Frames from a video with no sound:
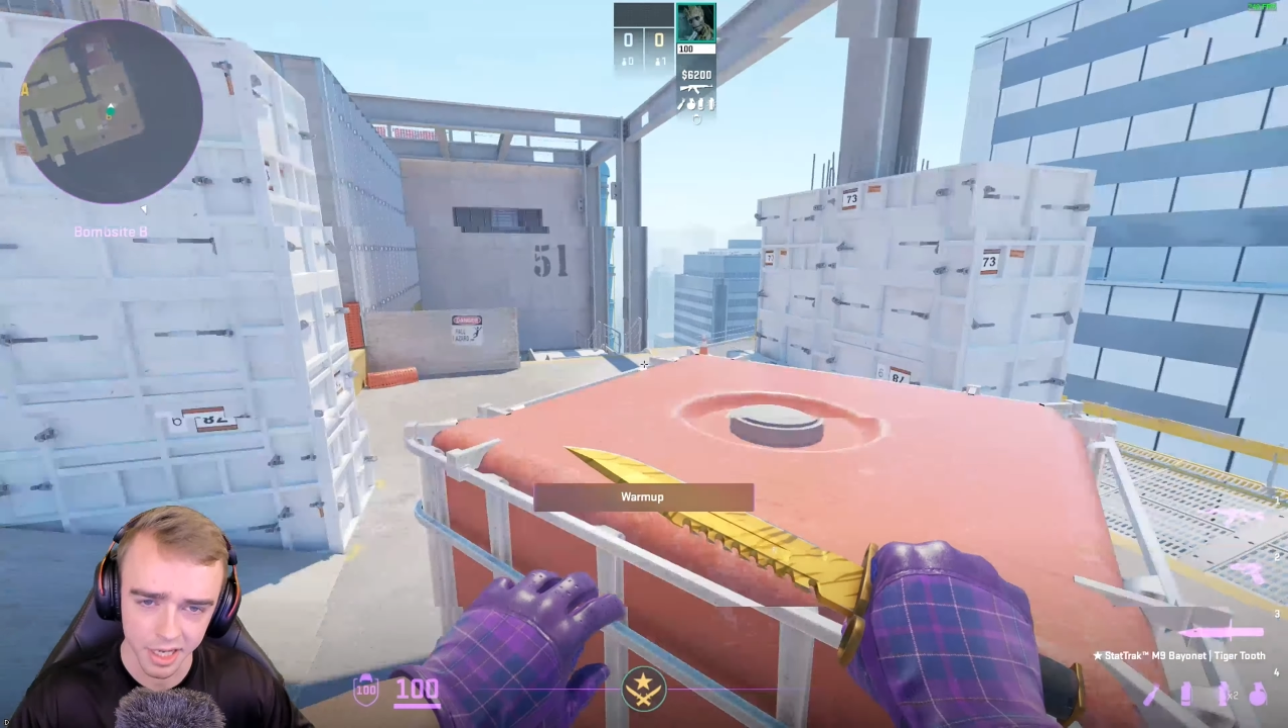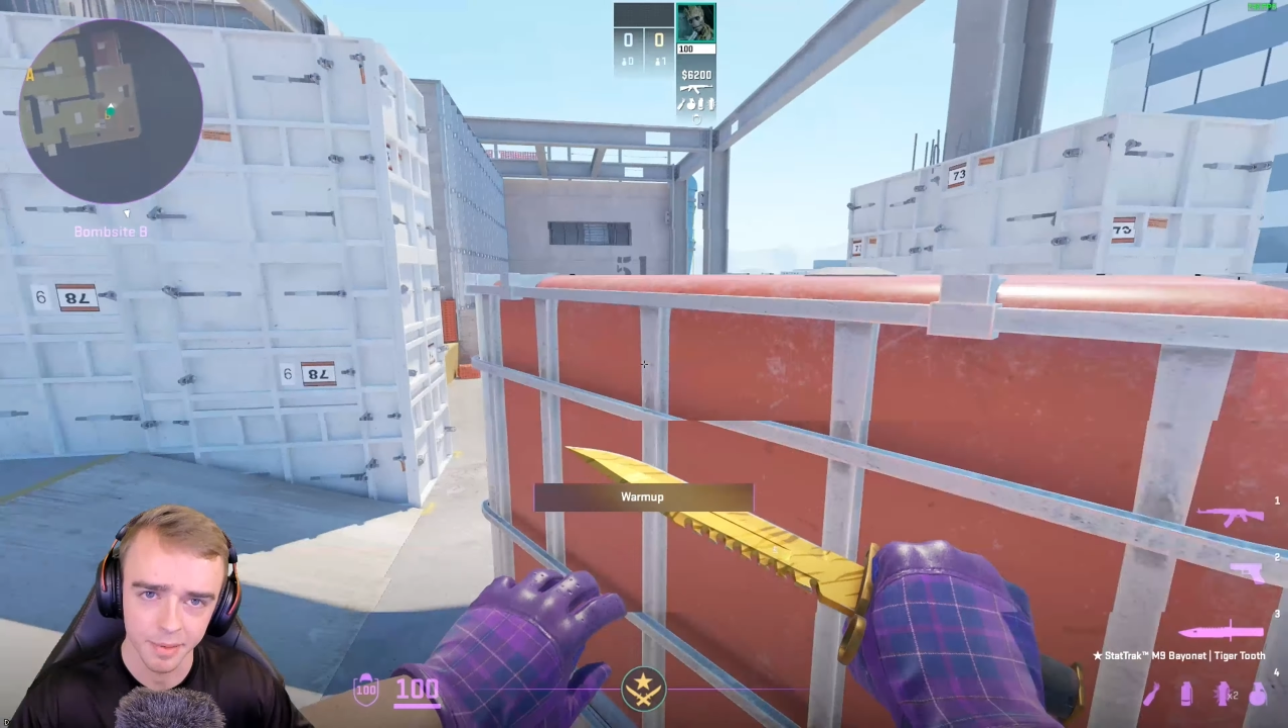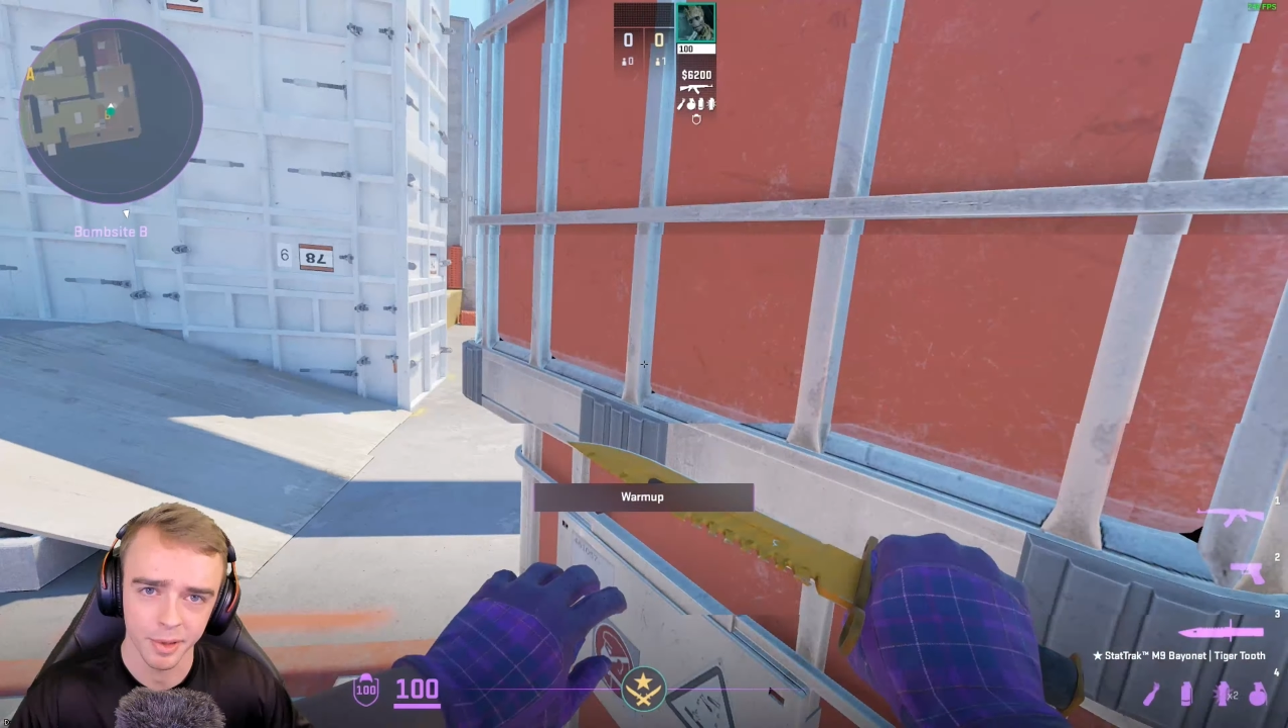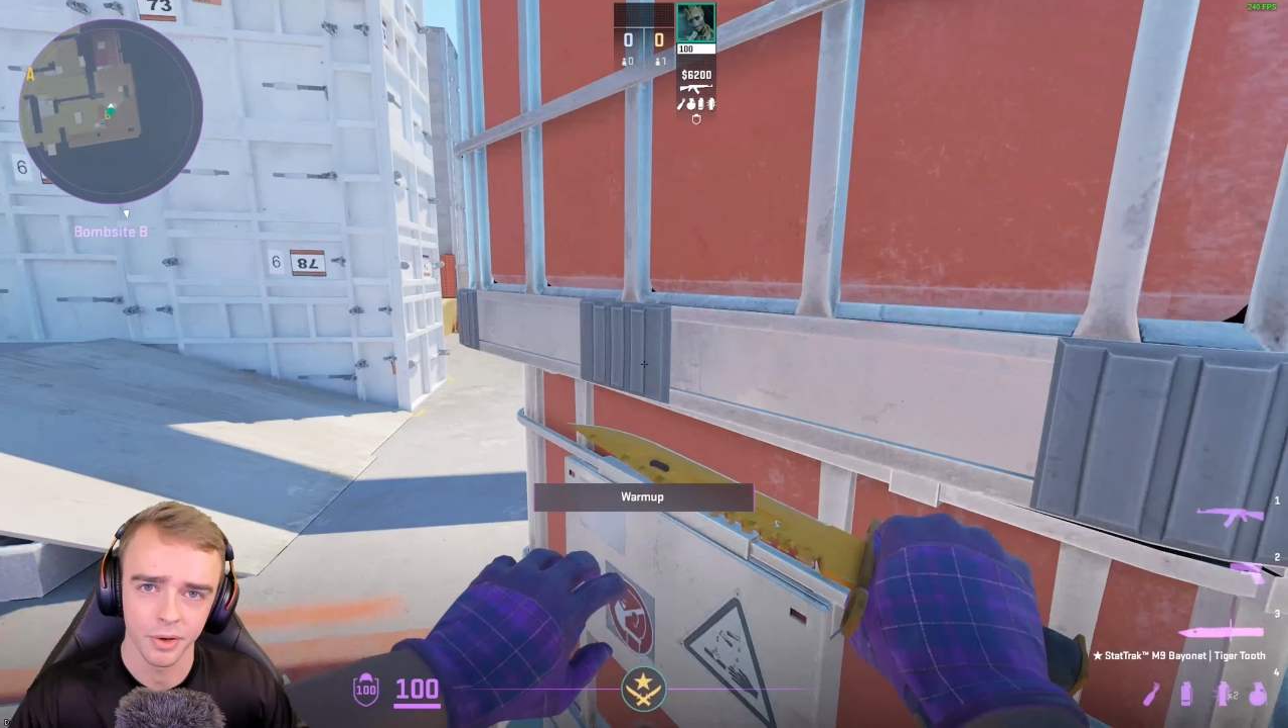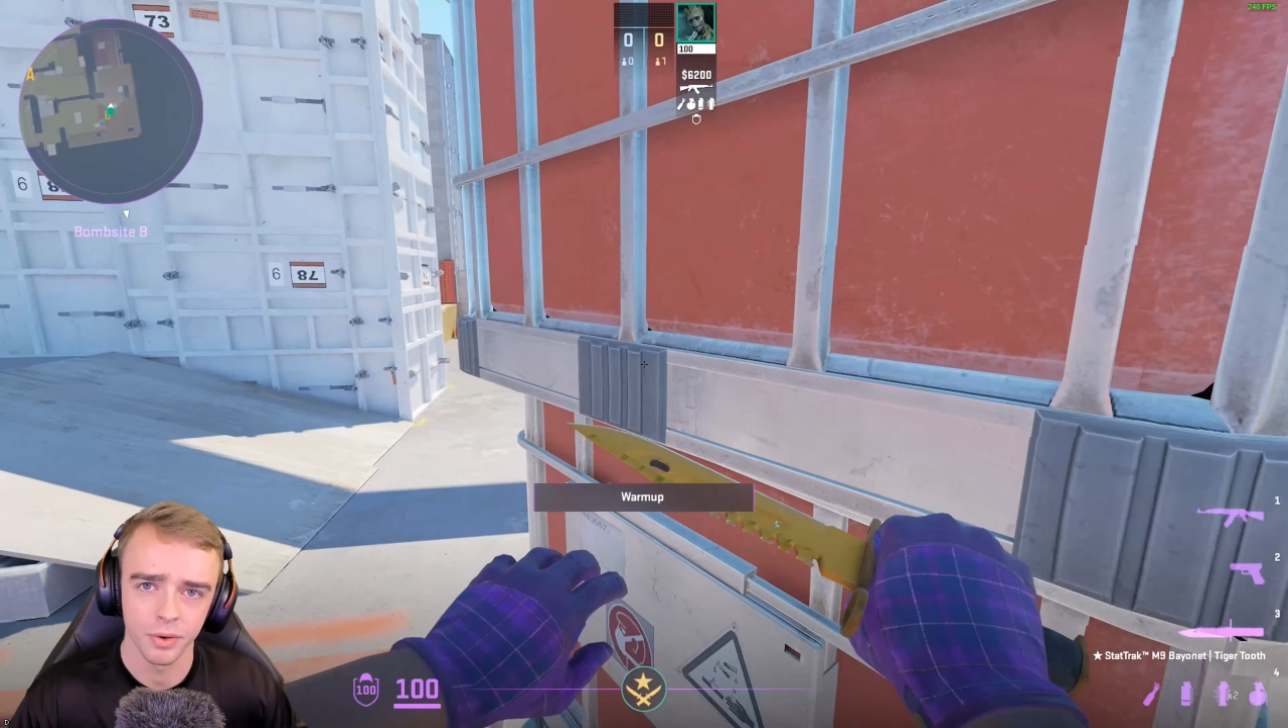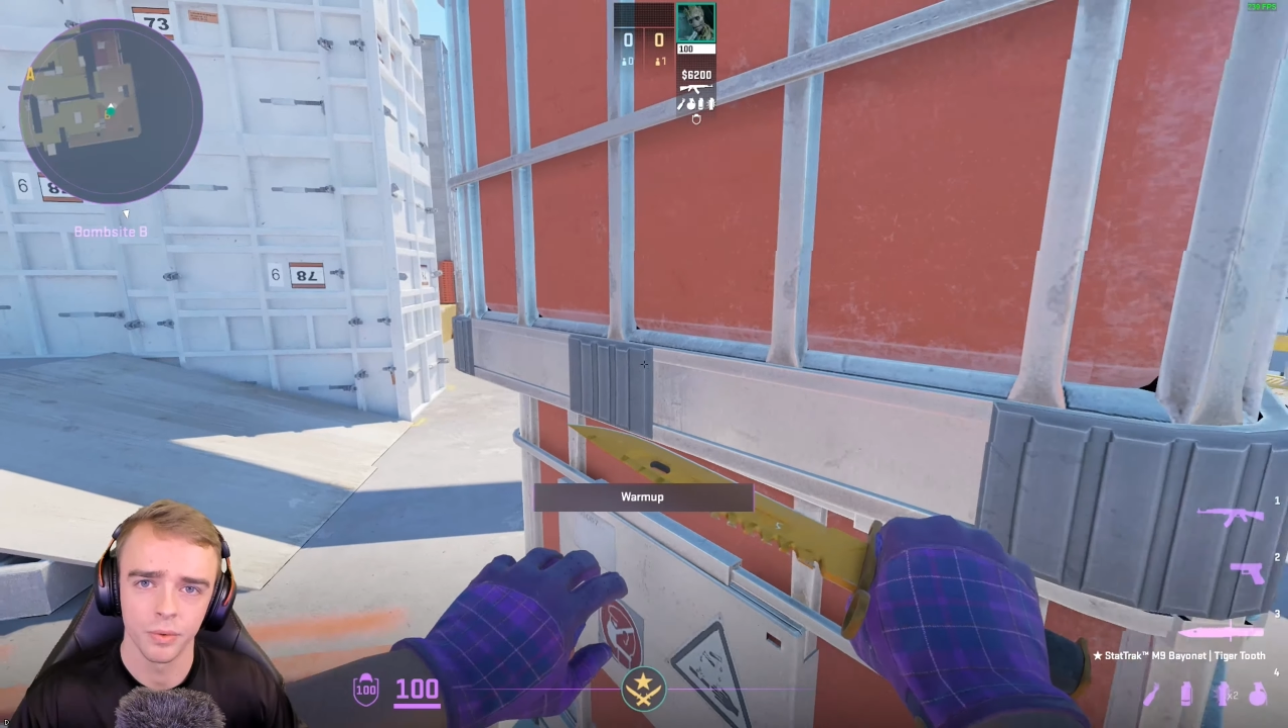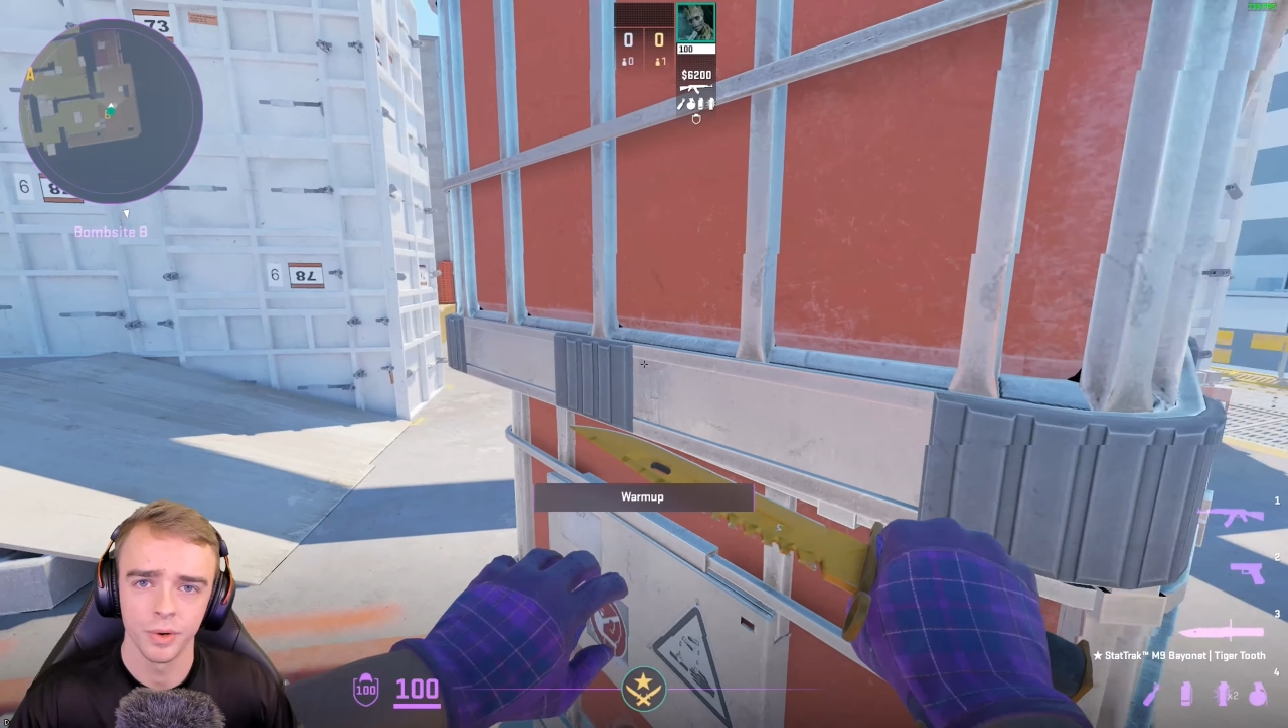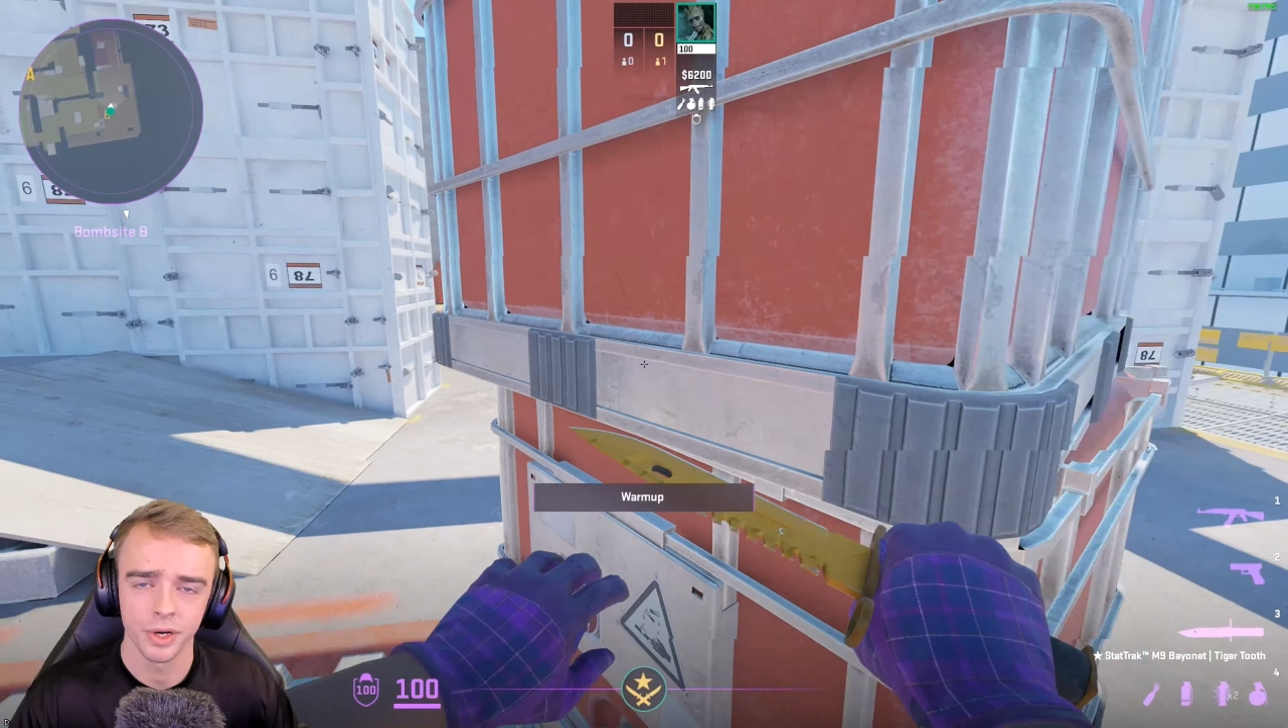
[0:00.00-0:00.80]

about what